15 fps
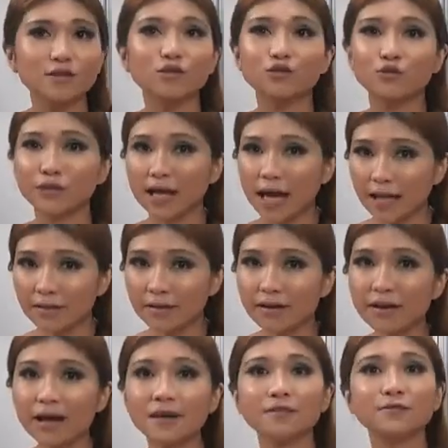
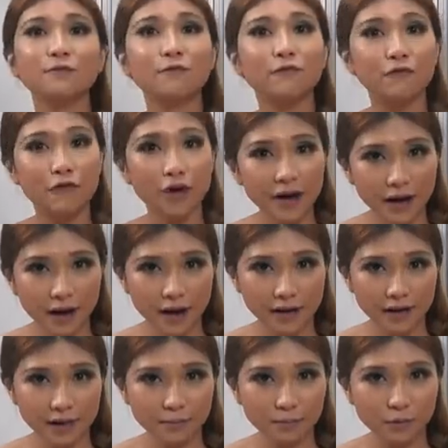Uganda has very
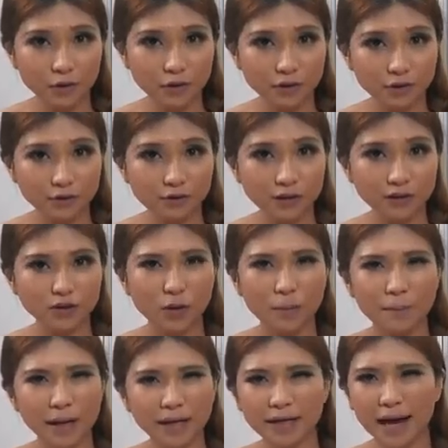high import duties
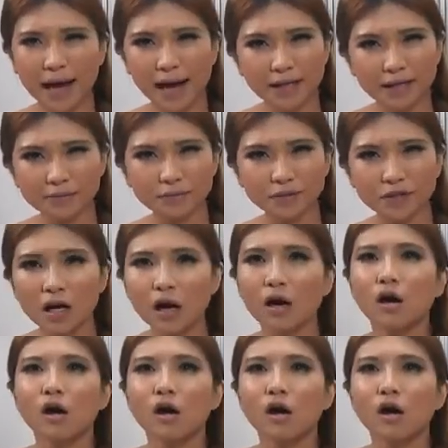on many items.